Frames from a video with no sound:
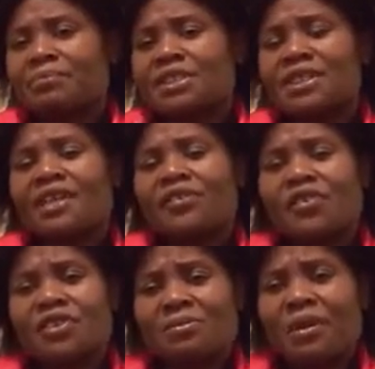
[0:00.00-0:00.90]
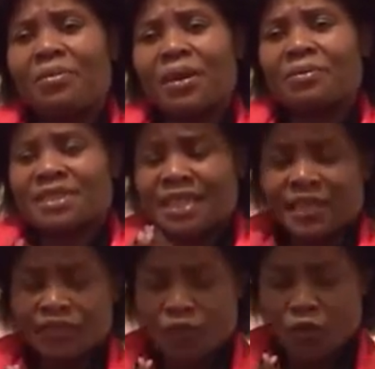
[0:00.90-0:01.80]
I'm scared for Zimbabwe. I'm
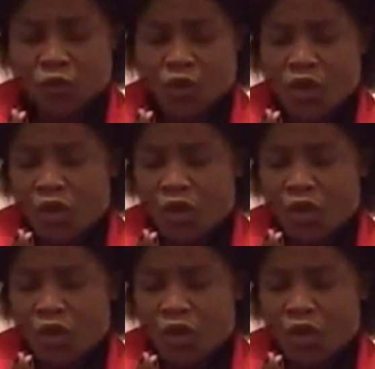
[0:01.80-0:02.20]
scared for